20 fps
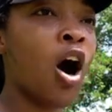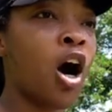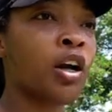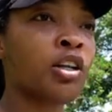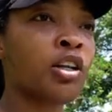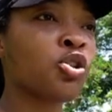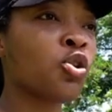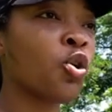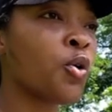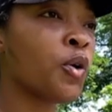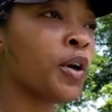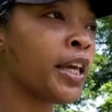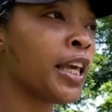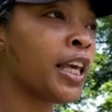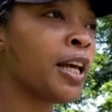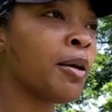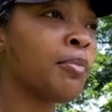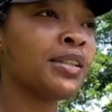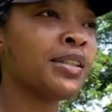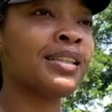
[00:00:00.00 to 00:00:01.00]

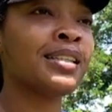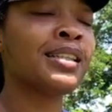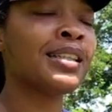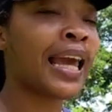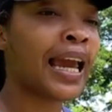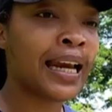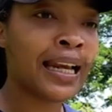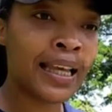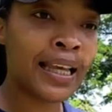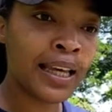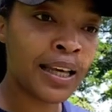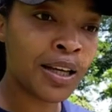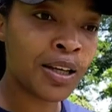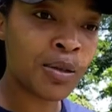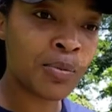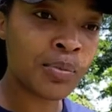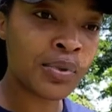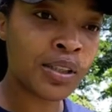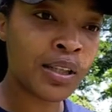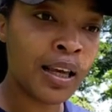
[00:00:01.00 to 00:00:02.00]
auditoriums and
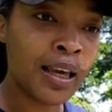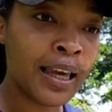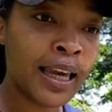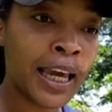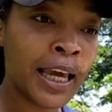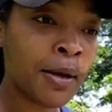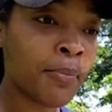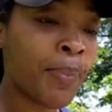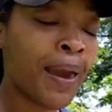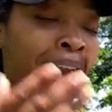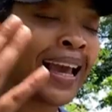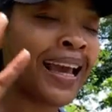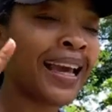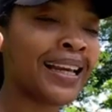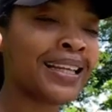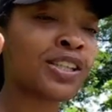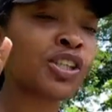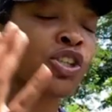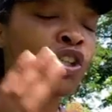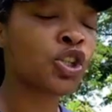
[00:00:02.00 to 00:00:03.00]
stadiums, getting
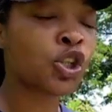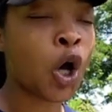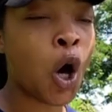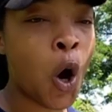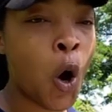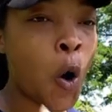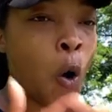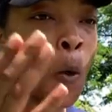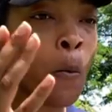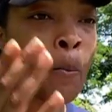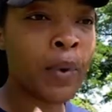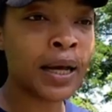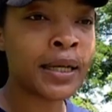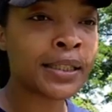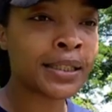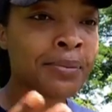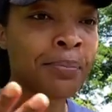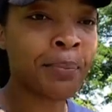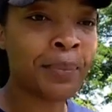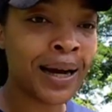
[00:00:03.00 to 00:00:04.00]
paid so
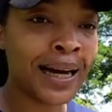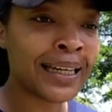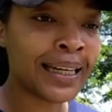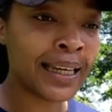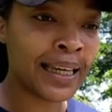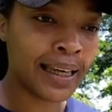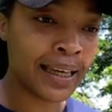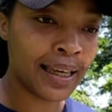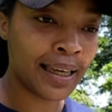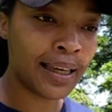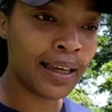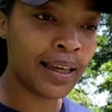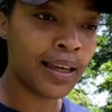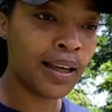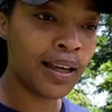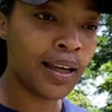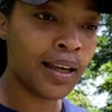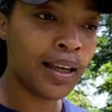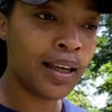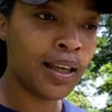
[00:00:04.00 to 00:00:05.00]
much
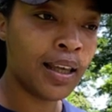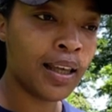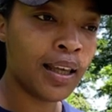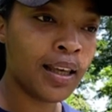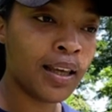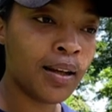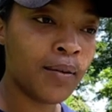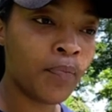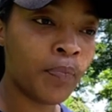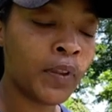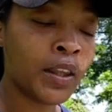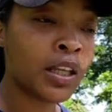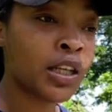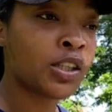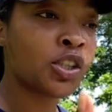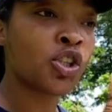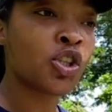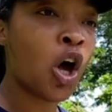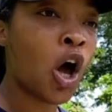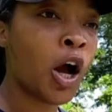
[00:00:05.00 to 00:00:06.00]
money
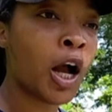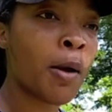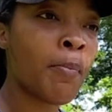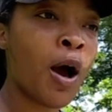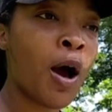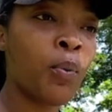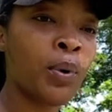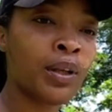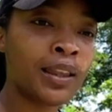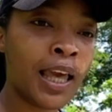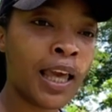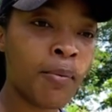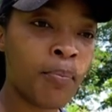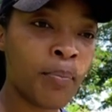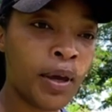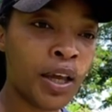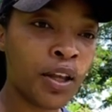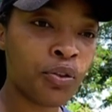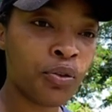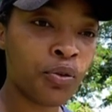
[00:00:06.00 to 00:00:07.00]
to talk about what
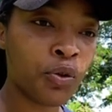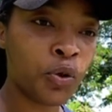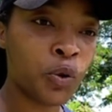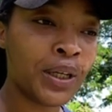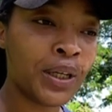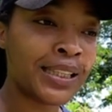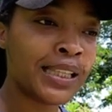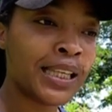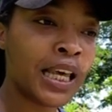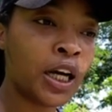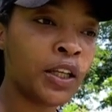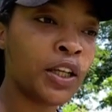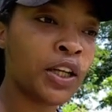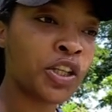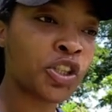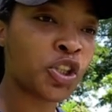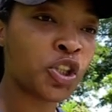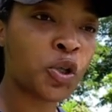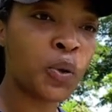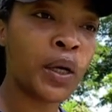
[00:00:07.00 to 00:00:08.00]
they've been through, to tell
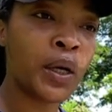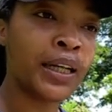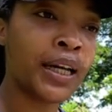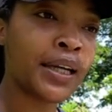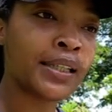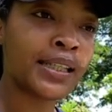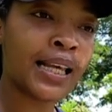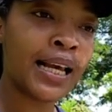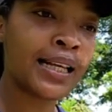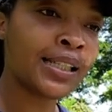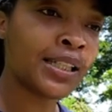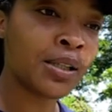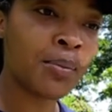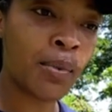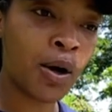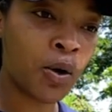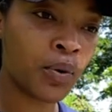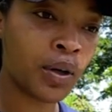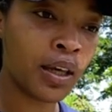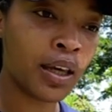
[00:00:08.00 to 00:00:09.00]
their story and their
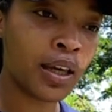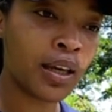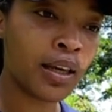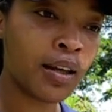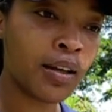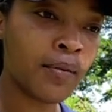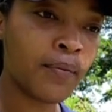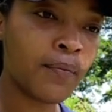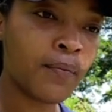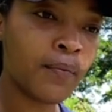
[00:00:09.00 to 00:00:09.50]
testimony.